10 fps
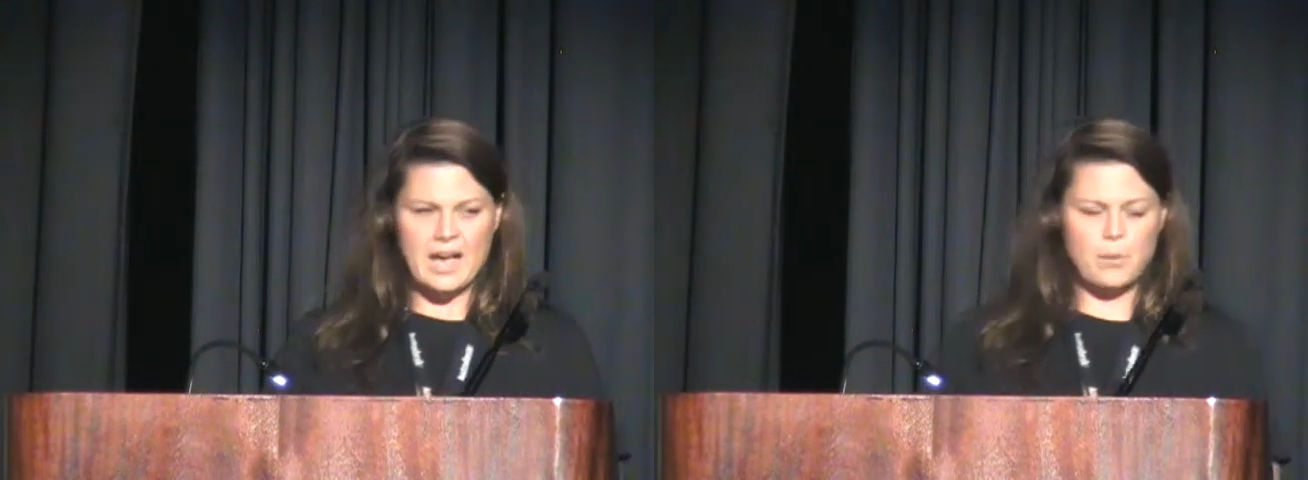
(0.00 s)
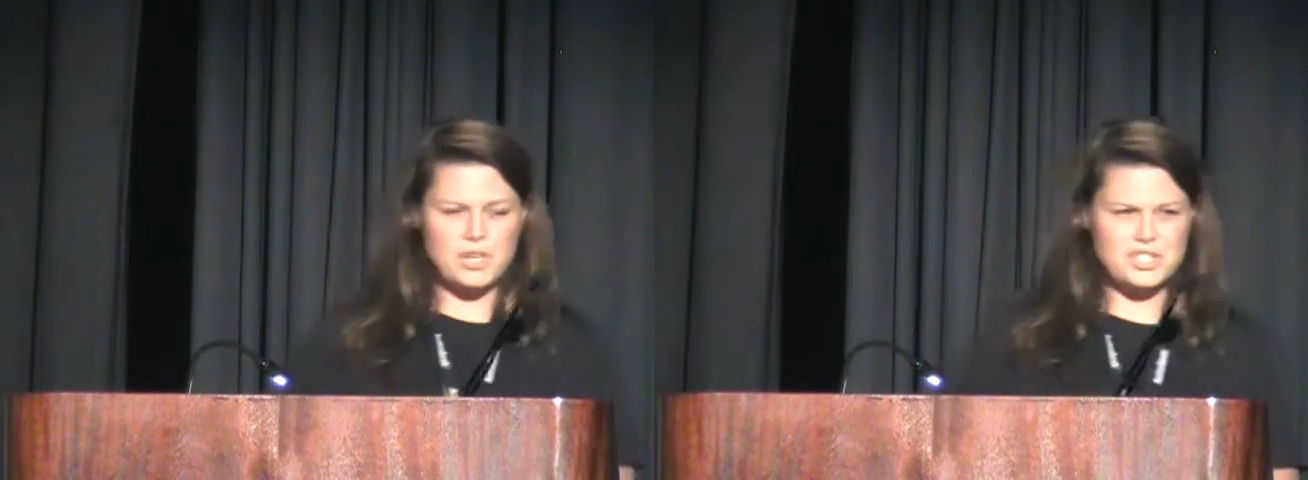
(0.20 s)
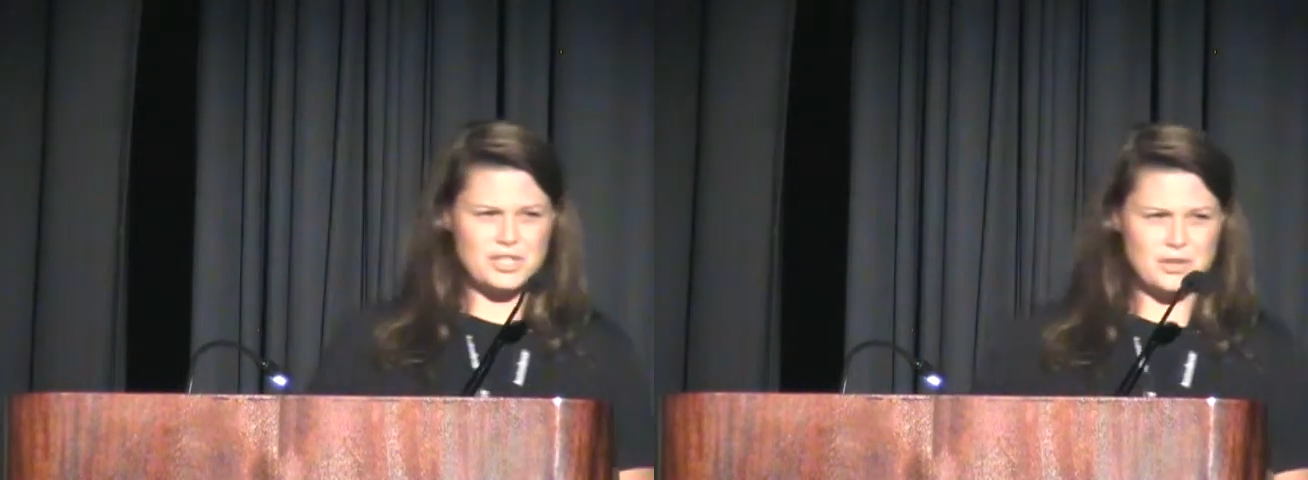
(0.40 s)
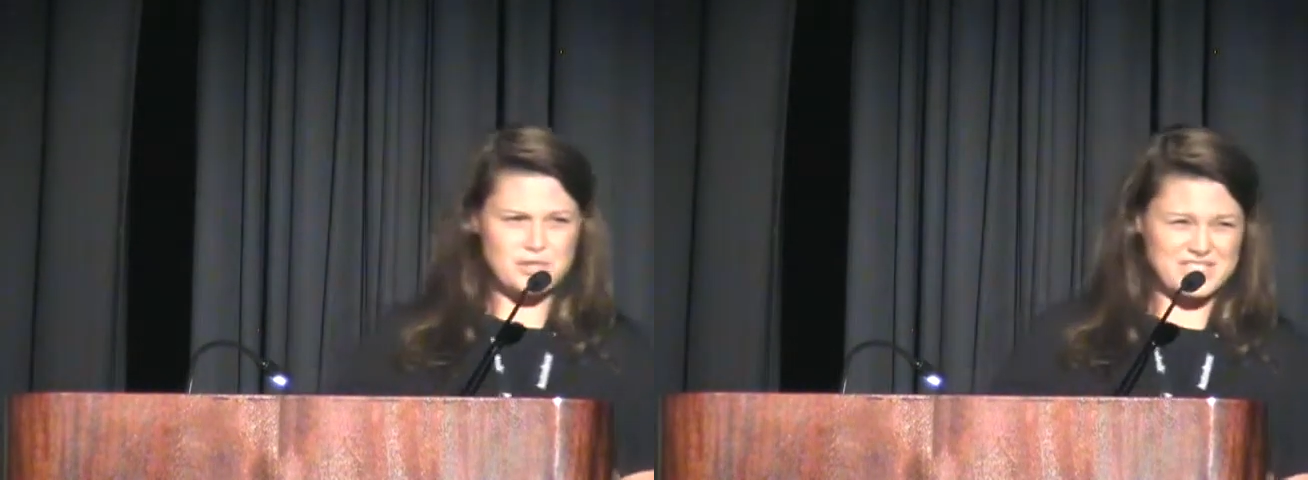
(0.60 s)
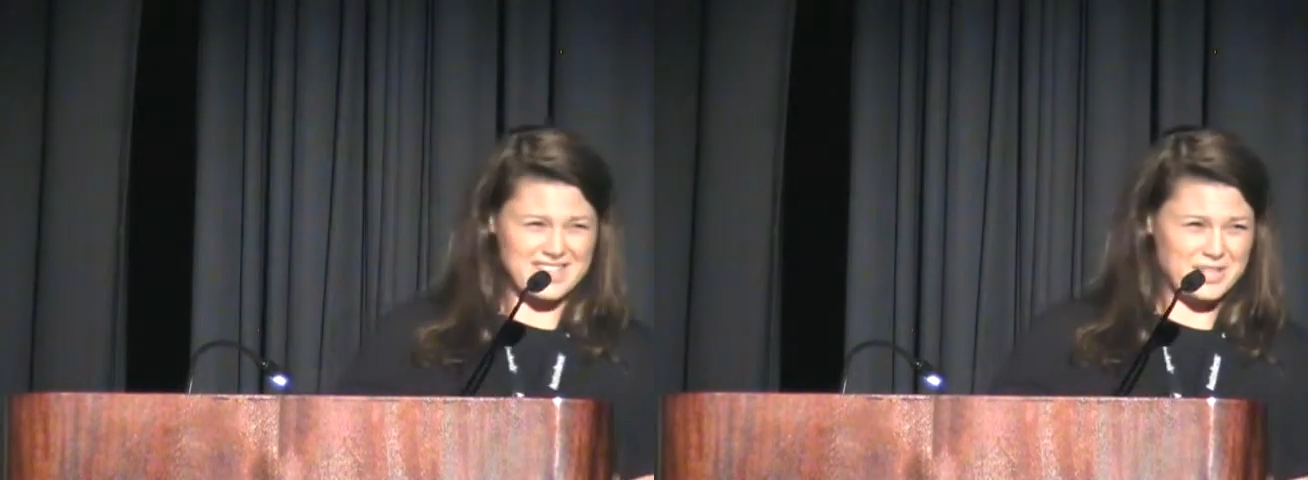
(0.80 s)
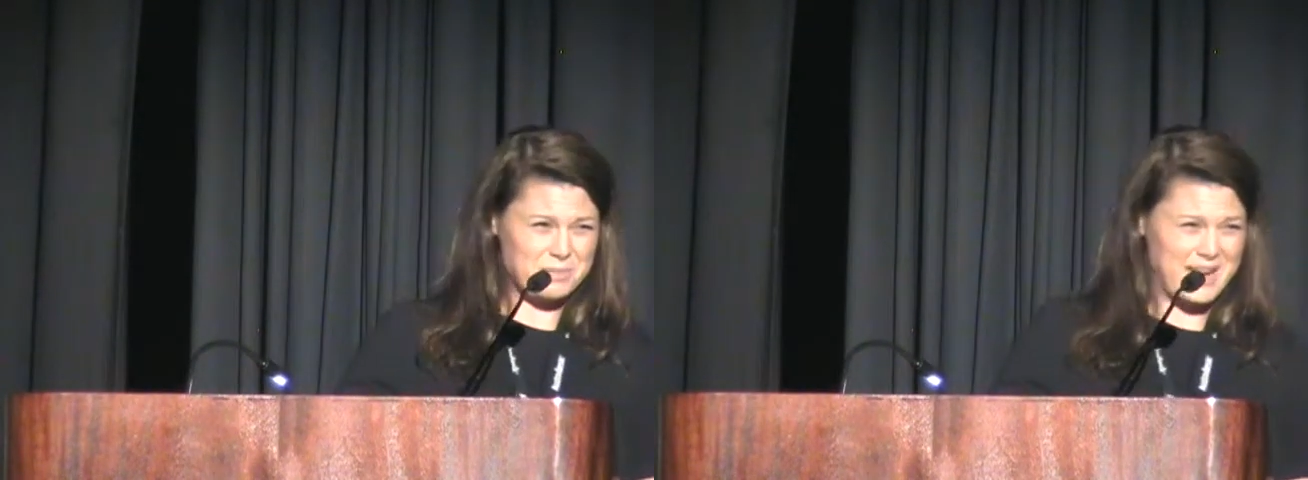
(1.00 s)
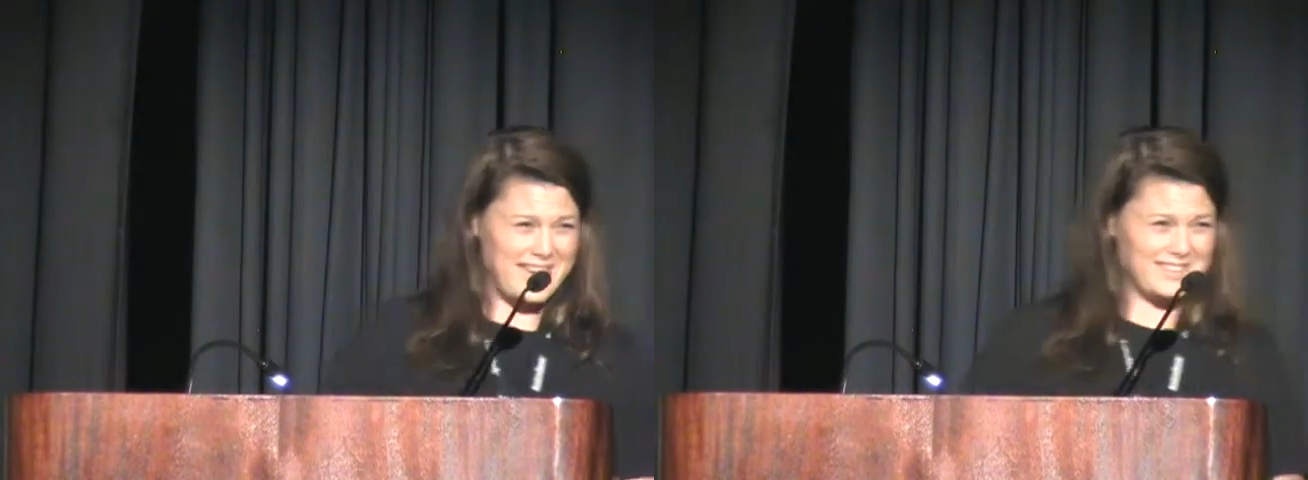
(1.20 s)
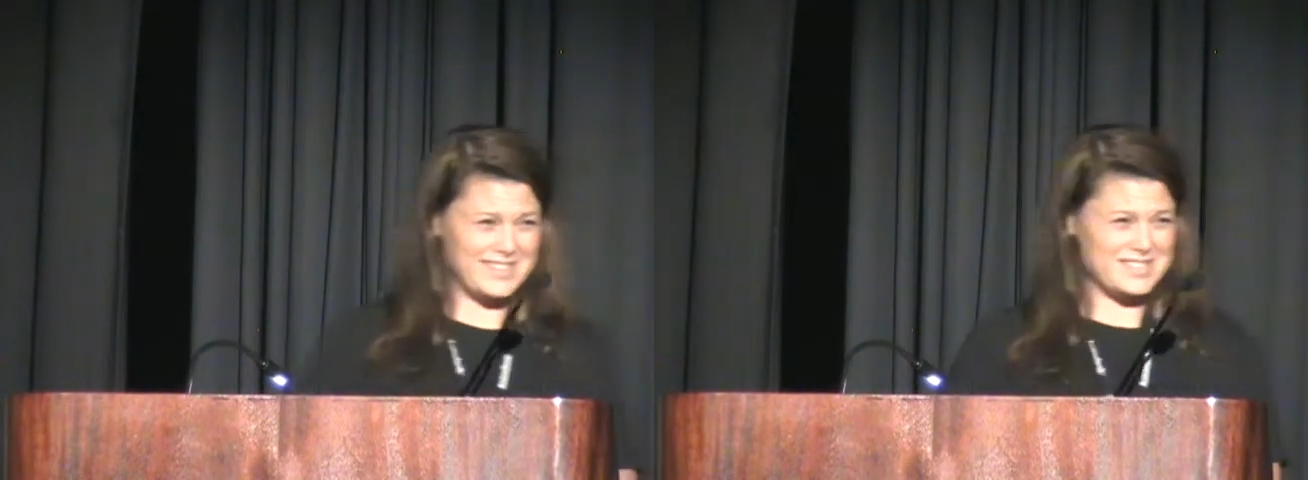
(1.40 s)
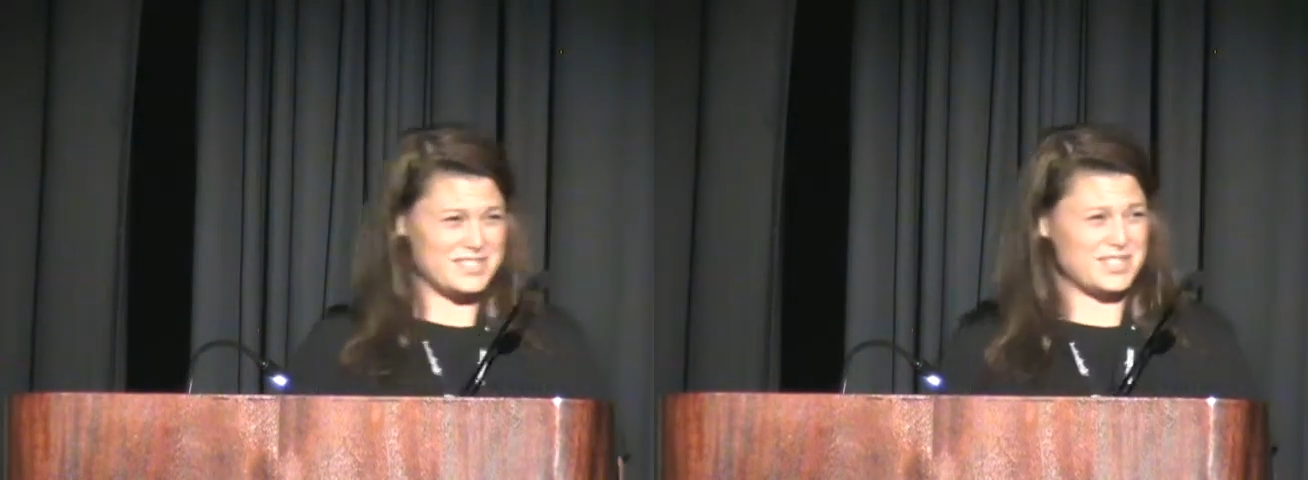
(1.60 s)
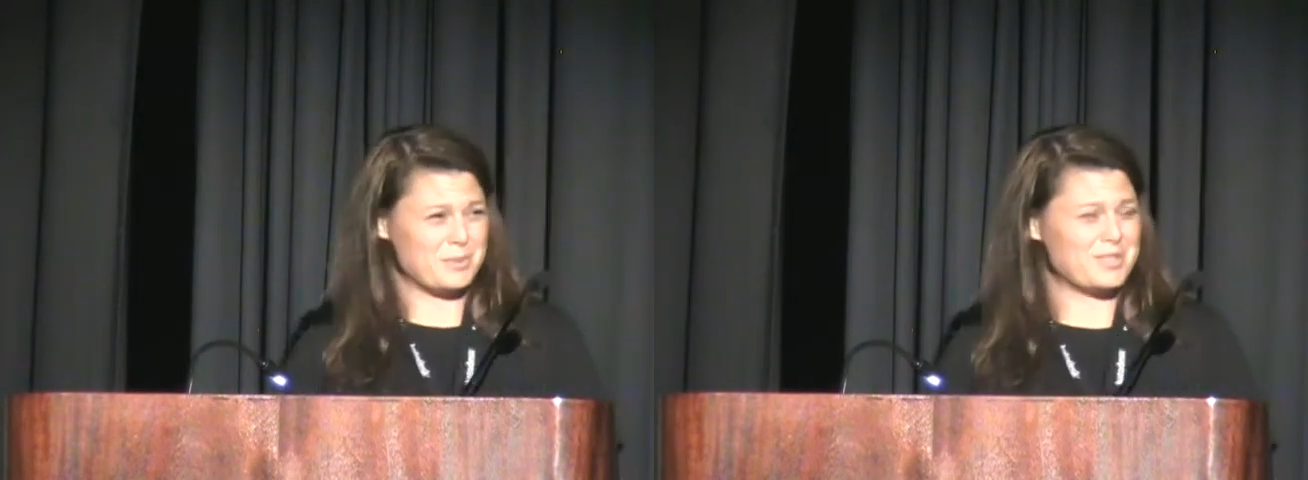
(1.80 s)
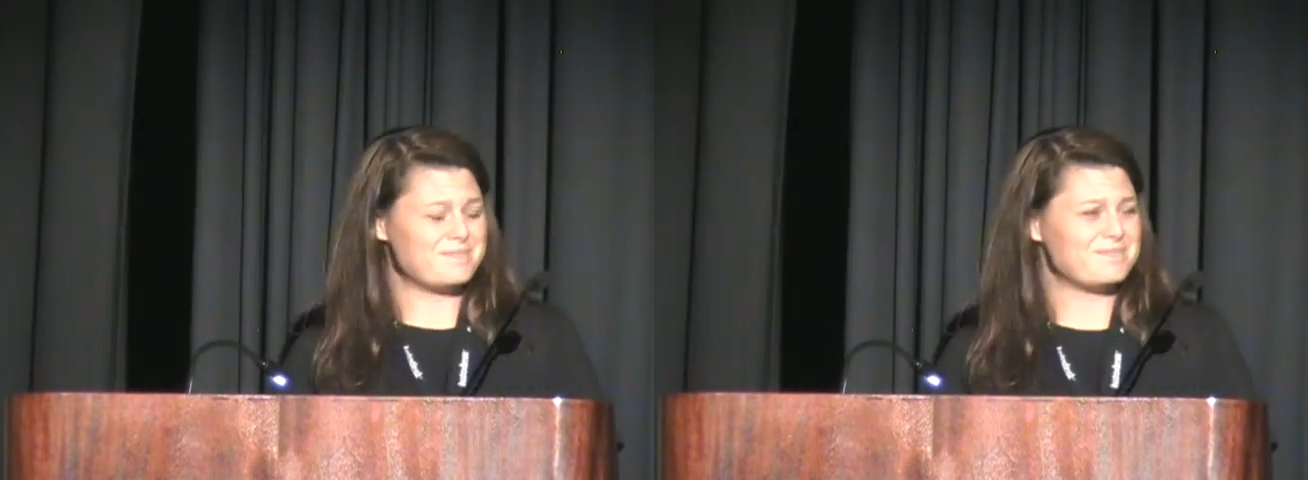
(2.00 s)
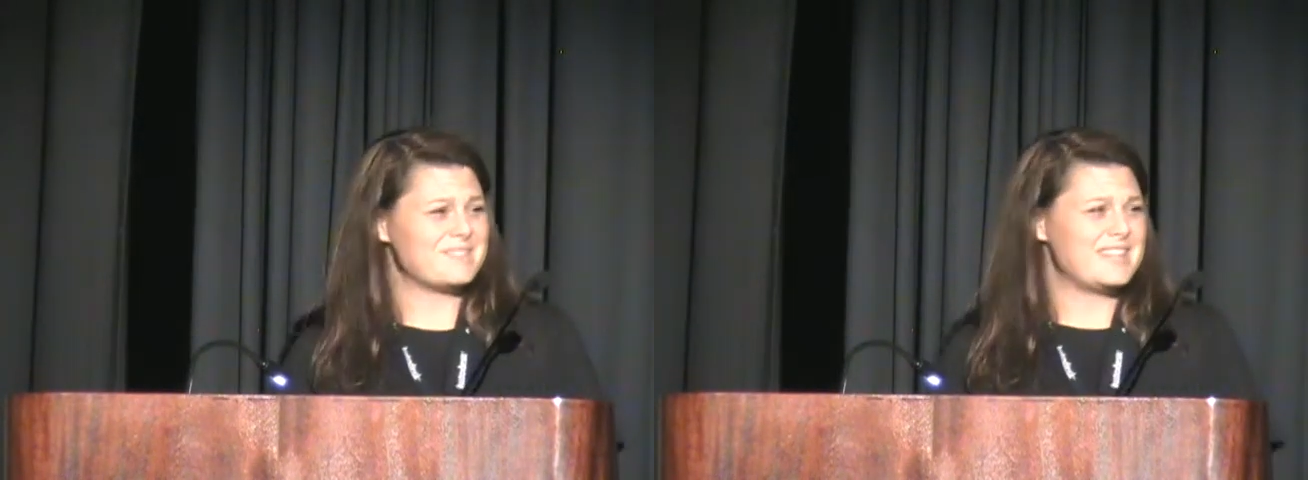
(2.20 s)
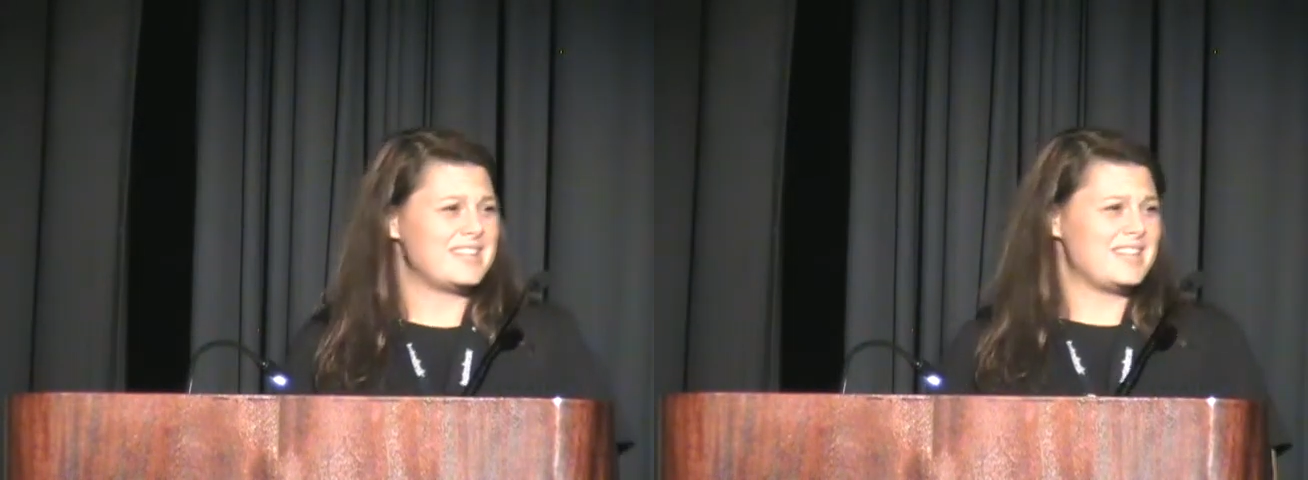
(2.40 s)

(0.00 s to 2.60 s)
I want you to notice the ink pad, ladies and gentlemen.